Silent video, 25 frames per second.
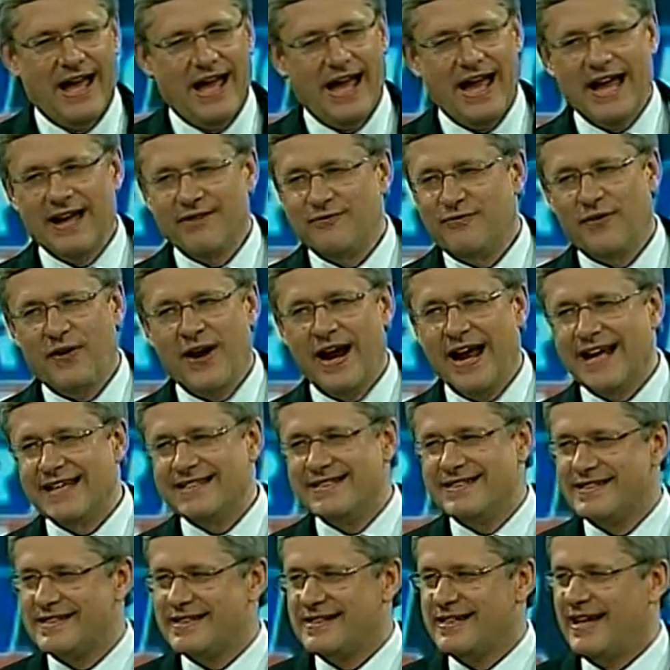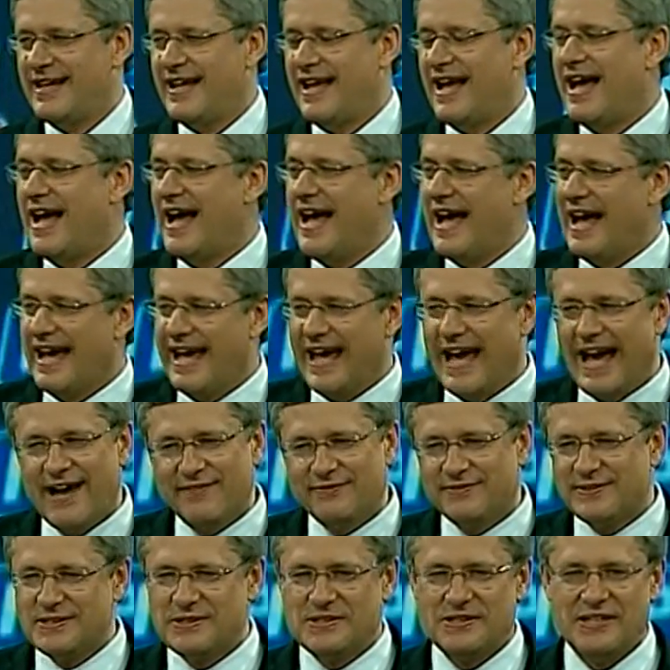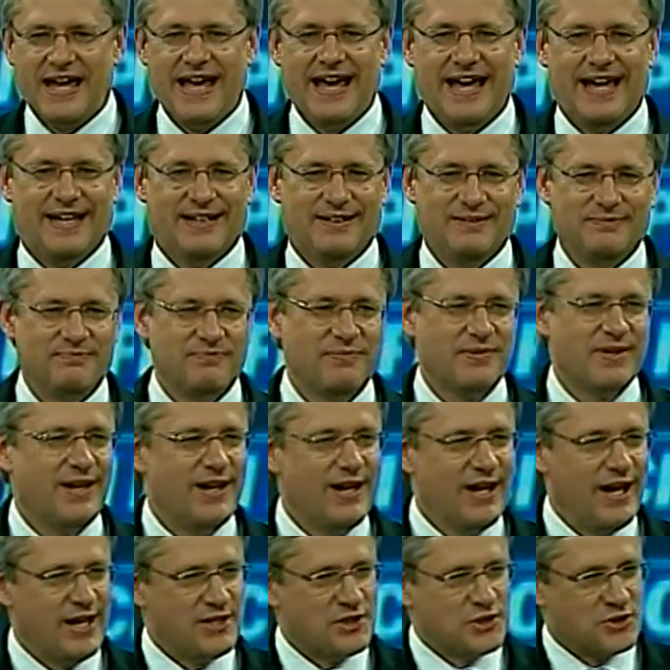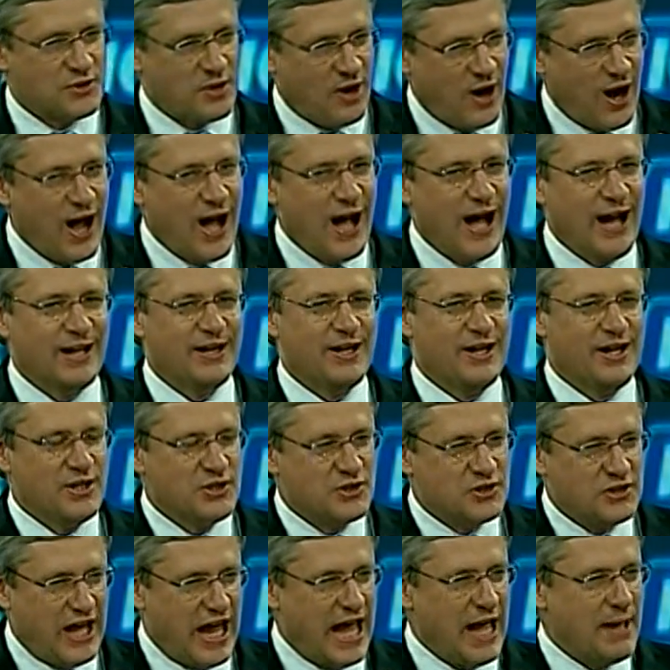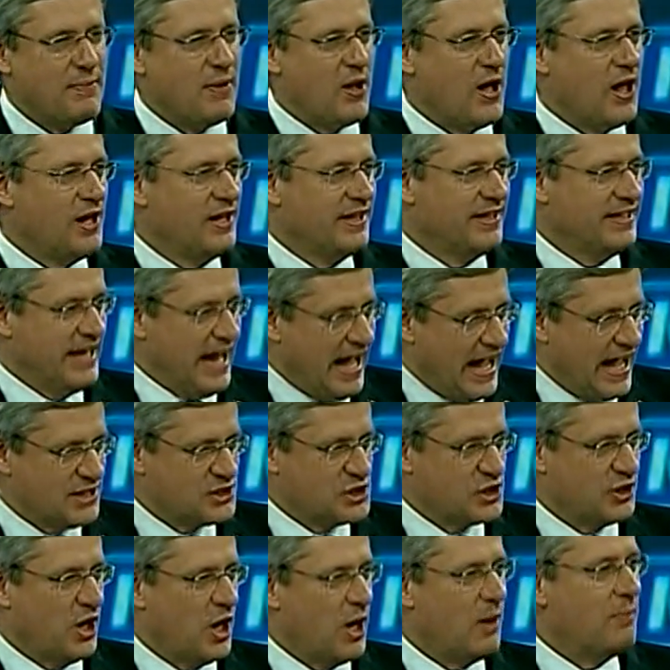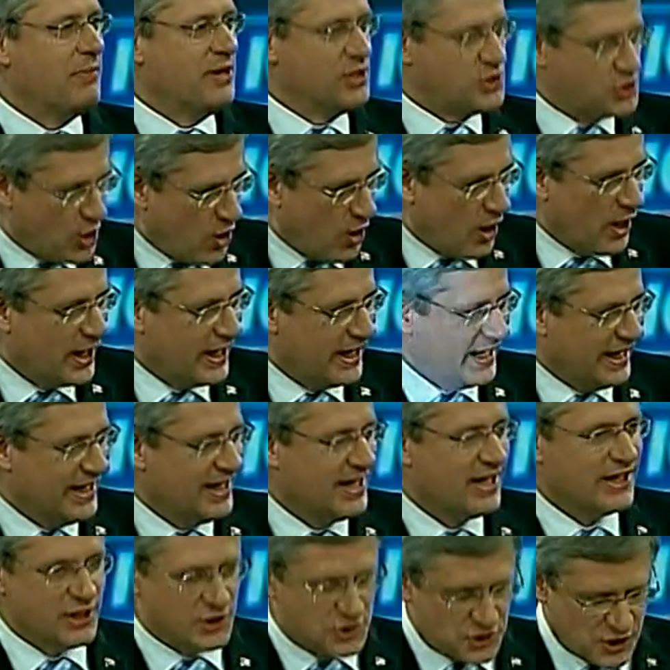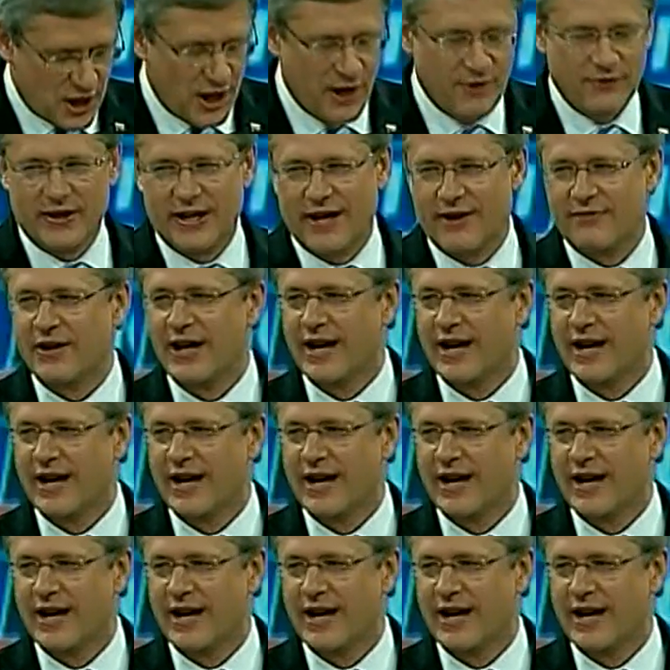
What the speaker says: And friends, I have to say it. A strong, stable, national majority conservative